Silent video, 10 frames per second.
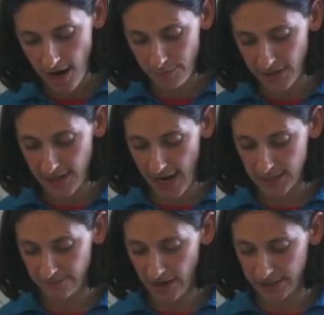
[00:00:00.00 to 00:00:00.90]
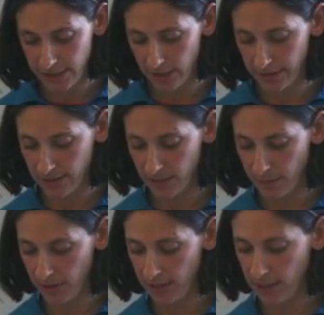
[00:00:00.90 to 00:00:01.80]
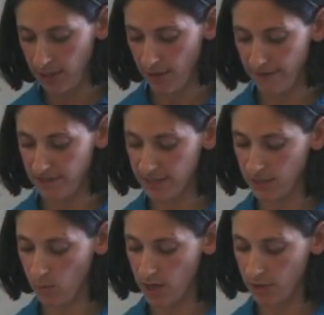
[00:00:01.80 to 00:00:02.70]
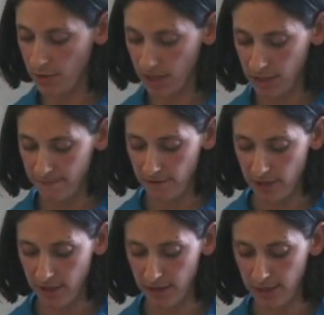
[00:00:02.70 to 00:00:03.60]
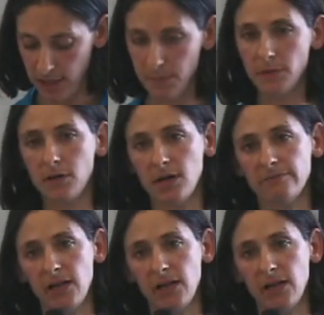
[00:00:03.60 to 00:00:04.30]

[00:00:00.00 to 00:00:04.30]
I've been an active volunteer in this community. I've tested water quality for Cook Inlet Keeper.